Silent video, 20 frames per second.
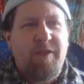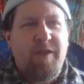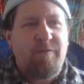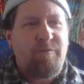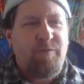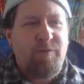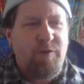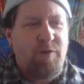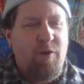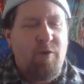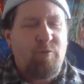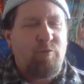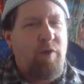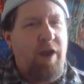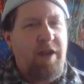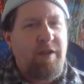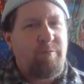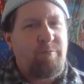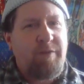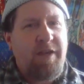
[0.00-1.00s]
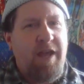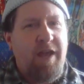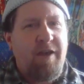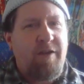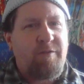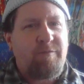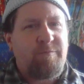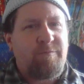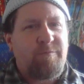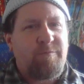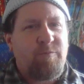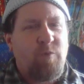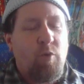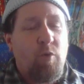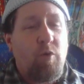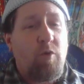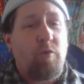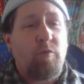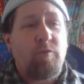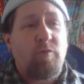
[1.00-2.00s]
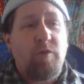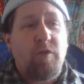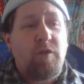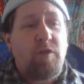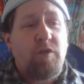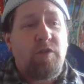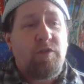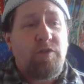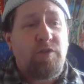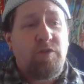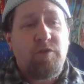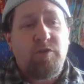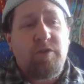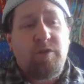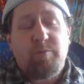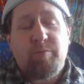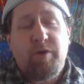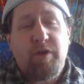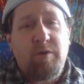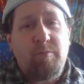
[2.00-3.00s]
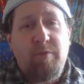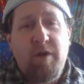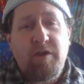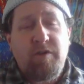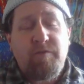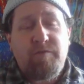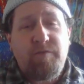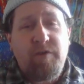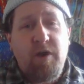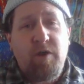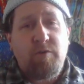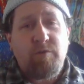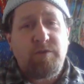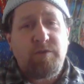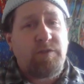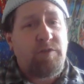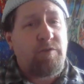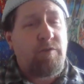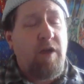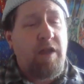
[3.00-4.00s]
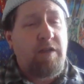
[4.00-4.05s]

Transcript: if you don't write them down. Or you could put them on your phone too.